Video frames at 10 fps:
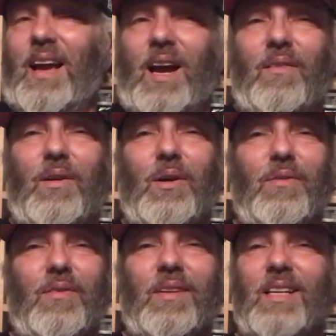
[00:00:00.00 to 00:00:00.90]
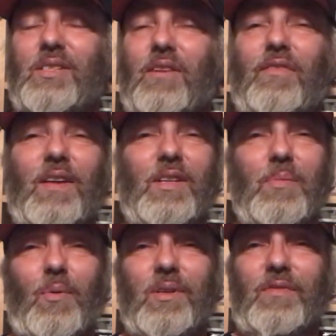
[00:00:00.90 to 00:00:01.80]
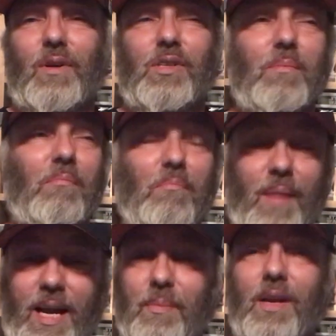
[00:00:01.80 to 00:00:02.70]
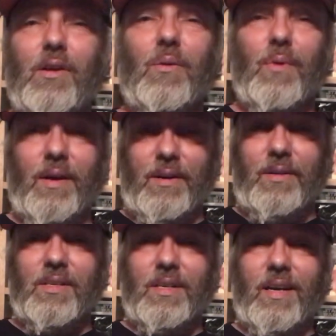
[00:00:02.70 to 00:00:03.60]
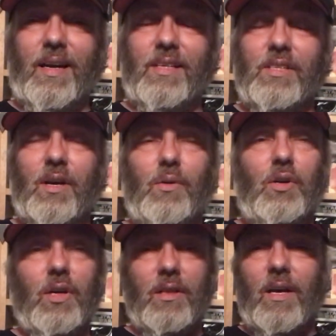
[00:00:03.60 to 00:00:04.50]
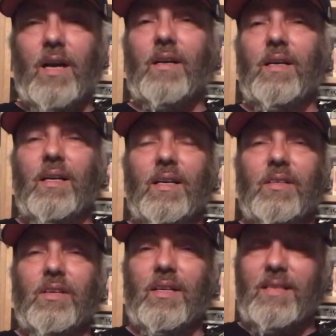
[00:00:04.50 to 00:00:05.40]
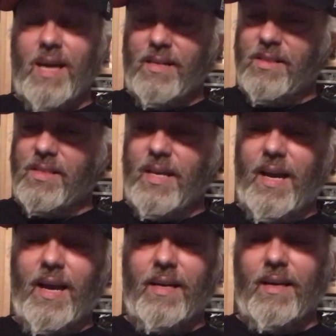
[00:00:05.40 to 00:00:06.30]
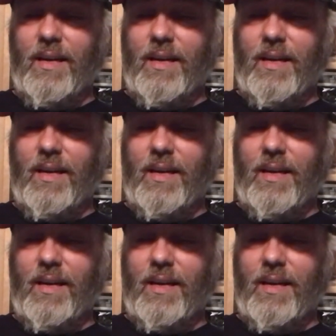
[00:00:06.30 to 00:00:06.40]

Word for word: Ever who gets to 50 points first may be your winner tonight. So good luck to Texas Tech.